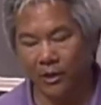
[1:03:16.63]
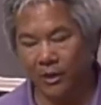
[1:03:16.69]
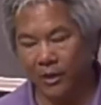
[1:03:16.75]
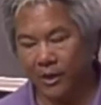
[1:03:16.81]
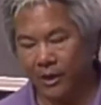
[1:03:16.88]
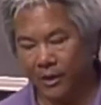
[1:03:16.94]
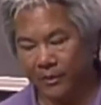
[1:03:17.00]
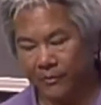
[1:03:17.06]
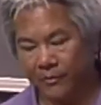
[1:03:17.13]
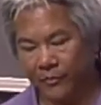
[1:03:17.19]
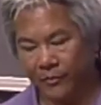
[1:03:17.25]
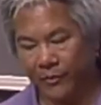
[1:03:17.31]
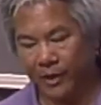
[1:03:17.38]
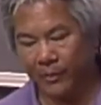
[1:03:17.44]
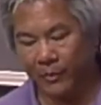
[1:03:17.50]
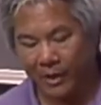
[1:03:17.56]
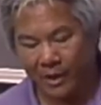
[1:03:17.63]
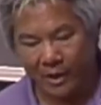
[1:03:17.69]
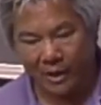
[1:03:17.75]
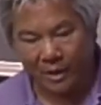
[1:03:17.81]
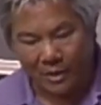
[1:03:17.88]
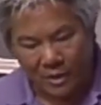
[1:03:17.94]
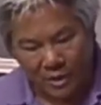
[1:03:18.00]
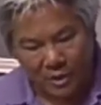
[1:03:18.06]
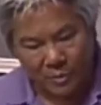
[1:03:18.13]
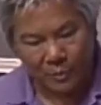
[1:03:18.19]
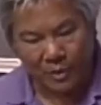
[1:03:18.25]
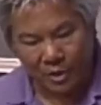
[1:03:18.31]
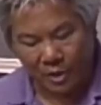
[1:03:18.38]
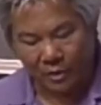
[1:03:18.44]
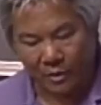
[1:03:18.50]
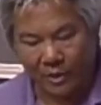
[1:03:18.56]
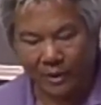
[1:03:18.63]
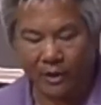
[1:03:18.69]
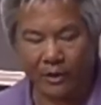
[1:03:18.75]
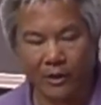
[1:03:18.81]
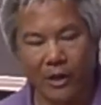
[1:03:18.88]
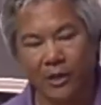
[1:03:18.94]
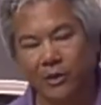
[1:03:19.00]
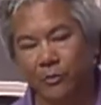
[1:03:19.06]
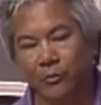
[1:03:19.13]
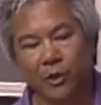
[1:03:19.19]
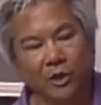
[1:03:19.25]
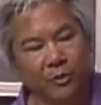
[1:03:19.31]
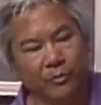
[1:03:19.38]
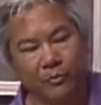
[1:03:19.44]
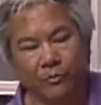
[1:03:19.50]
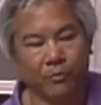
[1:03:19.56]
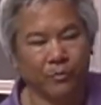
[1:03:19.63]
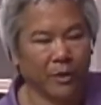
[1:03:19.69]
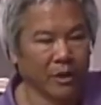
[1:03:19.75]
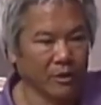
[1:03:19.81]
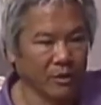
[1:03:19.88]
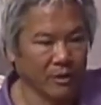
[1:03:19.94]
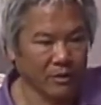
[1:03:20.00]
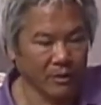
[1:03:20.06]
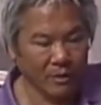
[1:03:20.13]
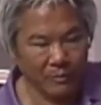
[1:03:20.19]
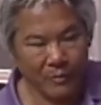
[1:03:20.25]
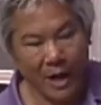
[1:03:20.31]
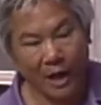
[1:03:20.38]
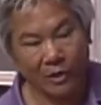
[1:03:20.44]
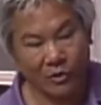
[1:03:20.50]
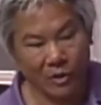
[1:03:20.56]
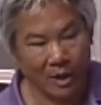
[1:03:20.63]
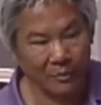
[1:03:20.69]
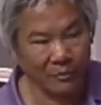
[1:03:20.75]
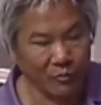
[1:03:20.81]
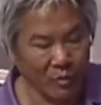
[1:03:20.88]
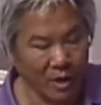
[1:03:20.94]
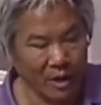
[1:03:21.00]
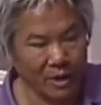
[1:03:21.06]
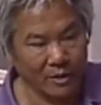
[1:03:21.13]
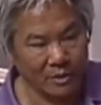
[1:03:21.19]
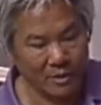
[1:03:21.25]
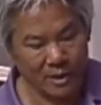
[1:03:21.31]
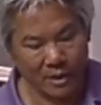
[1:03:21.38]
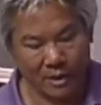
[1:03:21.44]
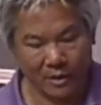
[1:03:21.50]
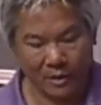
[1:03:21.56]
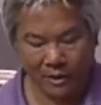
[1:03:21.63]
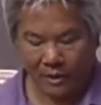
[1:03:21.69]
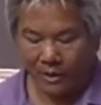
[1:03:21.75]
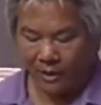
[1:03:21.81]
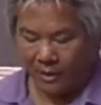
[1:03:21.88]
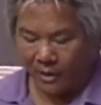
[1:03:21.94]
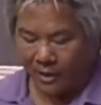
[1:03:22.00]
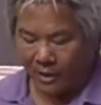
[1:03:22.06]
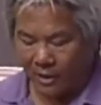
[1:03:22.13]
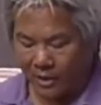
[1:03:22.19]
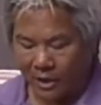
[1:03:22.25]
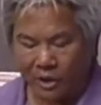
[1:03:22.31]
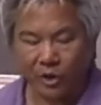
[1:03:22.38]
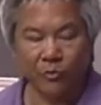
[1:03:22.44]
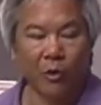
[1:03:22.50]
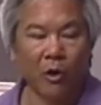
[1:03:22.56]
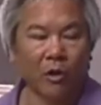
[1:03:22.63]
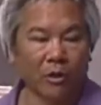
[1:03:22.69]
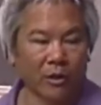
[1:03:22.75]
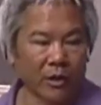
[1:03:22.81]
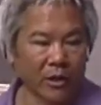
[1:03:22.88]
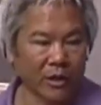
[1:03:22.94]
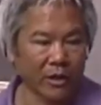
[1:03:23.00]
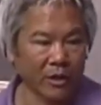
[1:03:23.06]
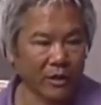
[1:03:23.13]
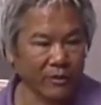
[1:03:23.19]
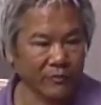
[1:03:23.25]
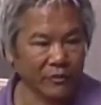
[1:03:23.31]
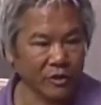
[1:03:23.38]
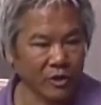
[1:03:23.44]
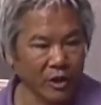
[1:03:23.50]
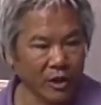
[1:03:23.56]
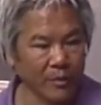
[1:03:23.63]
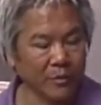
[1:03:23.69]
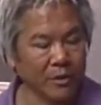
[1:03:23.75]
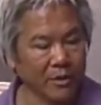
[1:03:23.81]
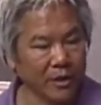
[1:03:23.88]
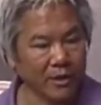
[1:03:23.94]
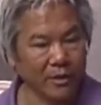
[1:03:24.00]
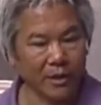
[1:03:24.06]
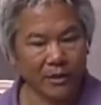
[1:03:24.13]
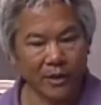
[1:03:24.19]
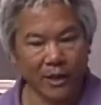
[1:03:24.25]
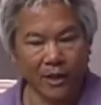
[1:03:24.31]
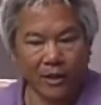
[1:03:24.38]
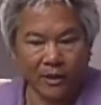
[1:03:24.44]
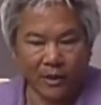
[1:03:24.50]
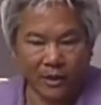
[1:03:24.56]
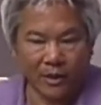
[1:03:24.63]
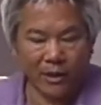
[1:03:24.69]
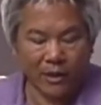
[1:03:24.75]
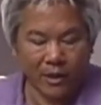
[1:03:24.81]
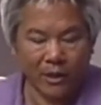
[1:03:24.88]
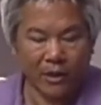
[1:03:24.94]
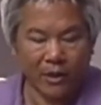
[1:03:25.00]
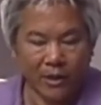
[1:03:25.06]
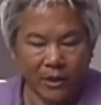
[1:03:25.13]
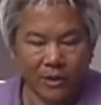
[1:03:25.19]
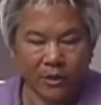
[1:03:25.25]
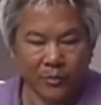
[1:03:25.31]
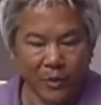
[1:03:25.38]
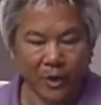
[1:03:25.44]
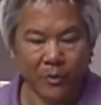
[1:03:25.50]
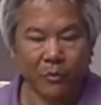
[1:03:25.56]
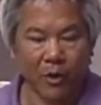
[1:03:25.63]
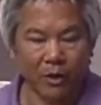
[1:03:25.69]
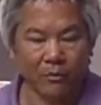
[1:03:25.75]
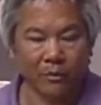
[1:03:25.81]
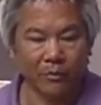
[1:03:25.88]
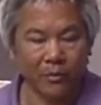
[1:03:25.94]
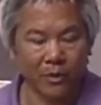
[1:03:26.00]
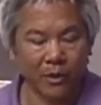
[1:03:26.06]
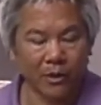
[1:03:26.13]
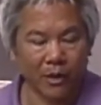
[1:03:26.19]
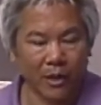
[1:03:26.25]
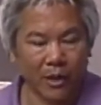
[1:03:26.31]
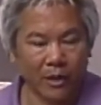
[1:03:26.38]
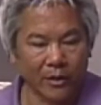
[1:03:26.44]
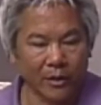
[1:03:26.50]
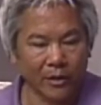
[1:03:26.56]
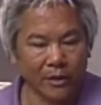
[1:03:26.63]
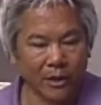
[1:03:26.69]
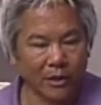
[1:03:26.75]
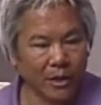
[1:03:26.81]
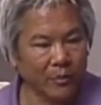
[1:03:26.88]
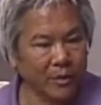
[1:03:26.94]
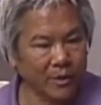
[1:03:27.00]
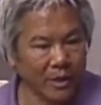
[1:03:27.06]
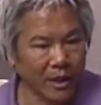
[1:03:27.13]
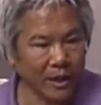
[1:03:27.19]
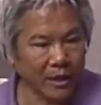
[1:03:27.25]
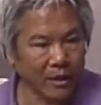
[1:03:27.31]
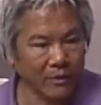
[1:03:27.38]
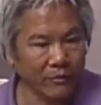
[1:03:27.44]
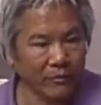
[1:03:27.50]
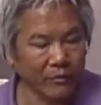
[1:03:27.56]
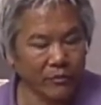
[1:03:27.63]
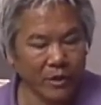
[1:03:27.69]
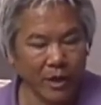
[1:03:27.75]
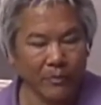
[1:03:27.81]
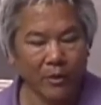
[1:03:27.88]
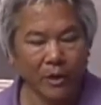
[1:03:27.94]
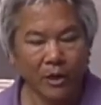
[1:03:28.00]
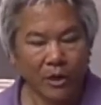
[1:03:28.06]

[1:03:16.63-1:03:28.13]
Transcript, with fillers: Um, in this particular, you know, it has a much bigger backdrop of why it's there. In this small area of startups and things like that, it, it is a big problem, and I think that's going to be taken care of over time.